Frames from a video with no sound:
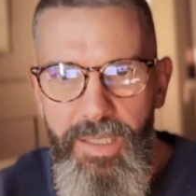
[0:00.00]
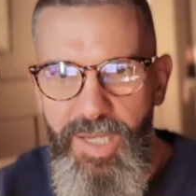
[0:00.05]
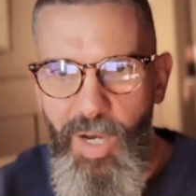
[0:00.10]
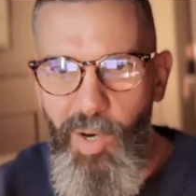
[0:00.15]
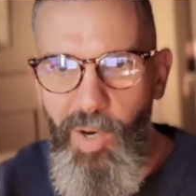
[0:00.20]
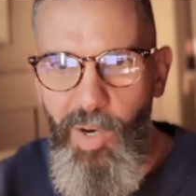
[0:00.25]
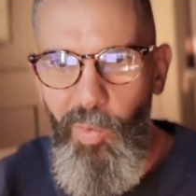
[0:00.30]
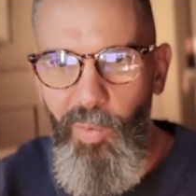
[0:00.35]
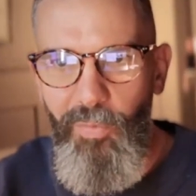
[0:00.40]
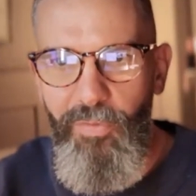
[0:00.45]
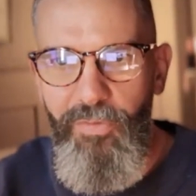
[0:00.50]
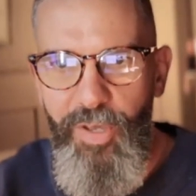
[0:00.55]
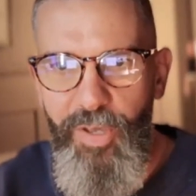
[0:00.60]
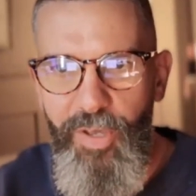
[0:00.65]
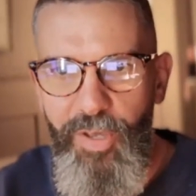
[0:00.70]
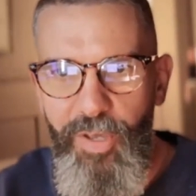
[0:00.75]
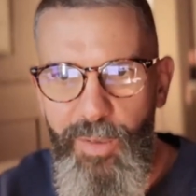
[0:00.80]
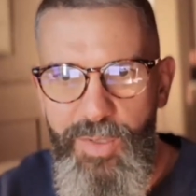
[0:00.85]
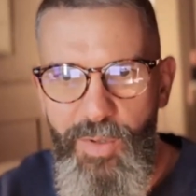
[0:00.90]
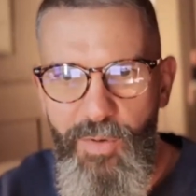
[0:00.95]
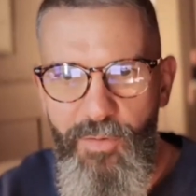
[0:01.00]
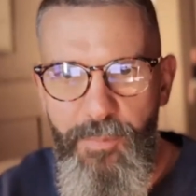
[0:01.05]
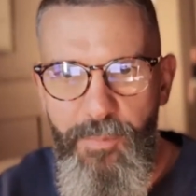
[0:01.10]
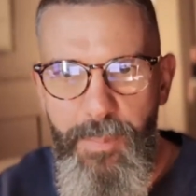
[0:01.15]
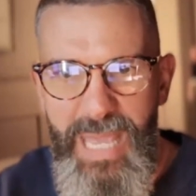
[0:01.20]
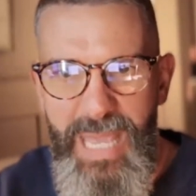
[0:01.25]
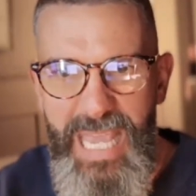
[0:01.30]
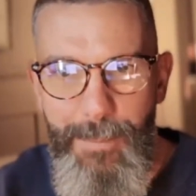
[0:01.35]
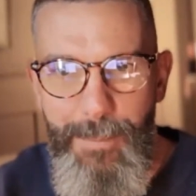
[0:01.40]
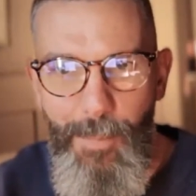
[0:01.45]
told to sort
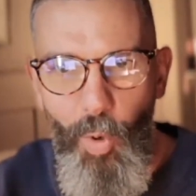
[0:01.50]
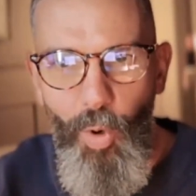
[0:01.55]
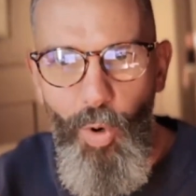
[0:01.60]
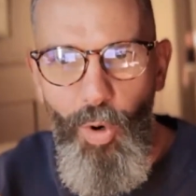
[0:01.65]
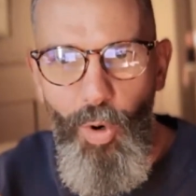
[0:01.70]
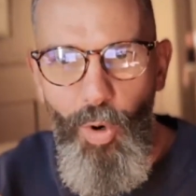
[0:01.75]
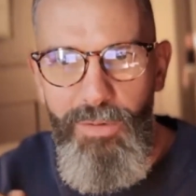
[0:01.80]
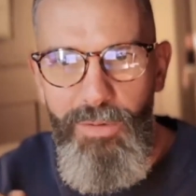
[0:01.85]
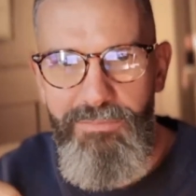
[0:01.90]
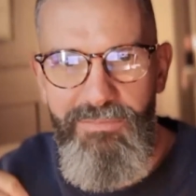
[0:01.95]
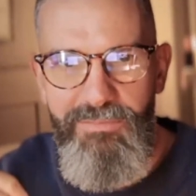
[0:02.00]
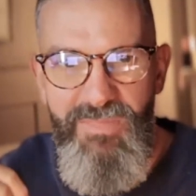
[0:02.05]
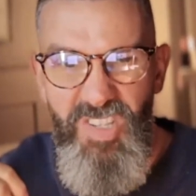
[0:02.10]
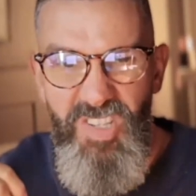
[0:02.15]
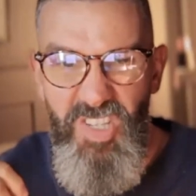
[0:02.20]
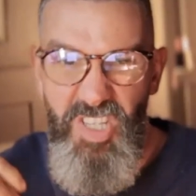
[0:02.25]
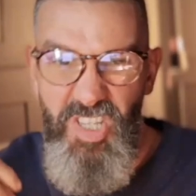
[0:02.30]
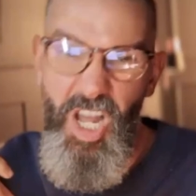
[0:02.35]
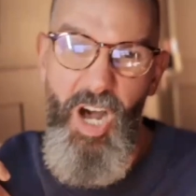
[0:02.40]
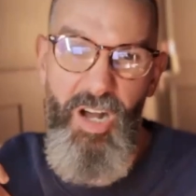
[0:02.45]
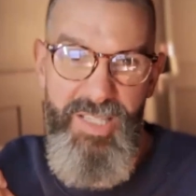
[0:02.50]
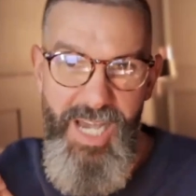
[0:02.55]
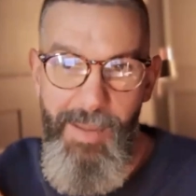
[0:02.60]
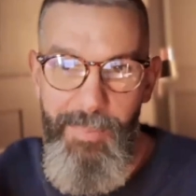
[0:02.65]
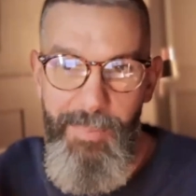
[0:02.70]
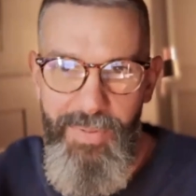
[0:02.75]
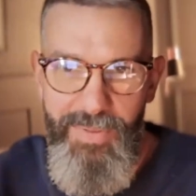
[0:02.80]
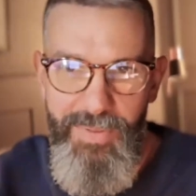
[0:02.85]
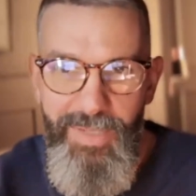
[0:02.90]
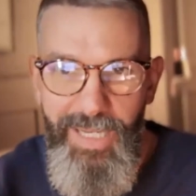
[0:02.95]
of be more
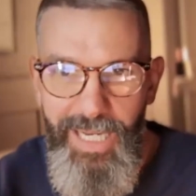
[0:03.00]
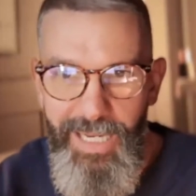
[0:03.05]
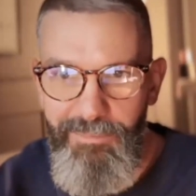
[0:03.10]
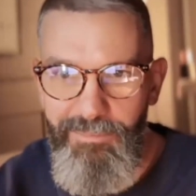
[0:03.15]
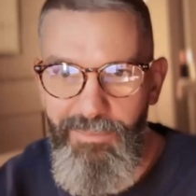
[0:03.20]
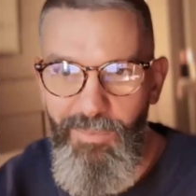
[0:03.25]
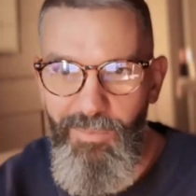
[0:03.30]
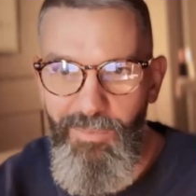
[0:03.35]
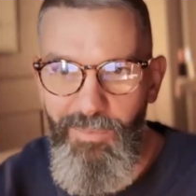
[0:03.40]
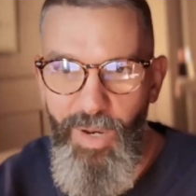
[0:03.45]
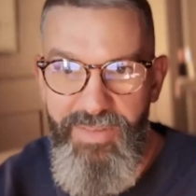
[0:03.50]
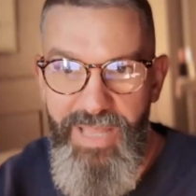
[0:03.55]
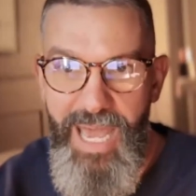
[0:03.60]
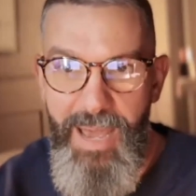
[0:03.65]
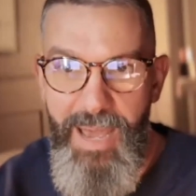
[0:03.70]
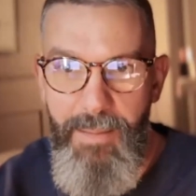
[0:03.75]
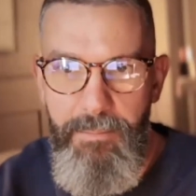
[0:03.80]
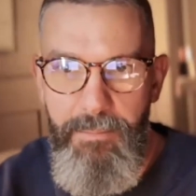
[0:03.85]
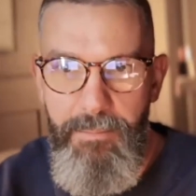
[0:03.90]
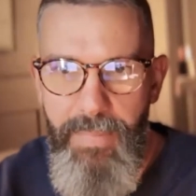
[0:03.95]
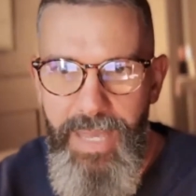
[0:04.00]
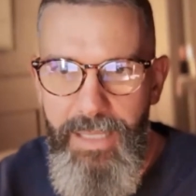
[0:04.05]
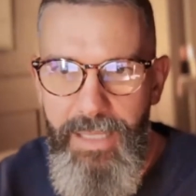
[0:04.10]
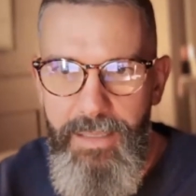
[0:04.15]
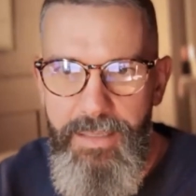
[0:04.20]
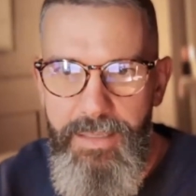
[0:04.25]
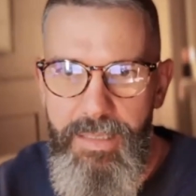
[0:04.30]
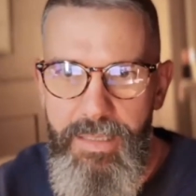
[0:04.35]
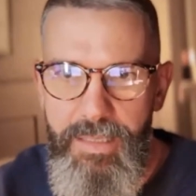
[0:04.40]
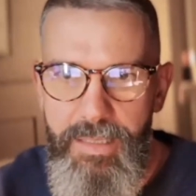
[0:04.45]
startup, whatever that
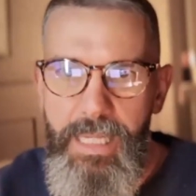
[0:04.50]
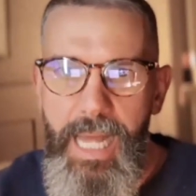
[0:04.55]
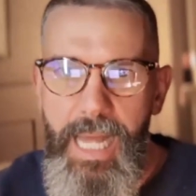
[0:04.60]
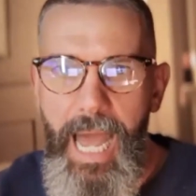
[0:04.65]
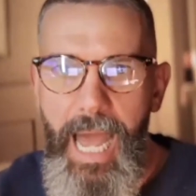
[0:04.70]
means.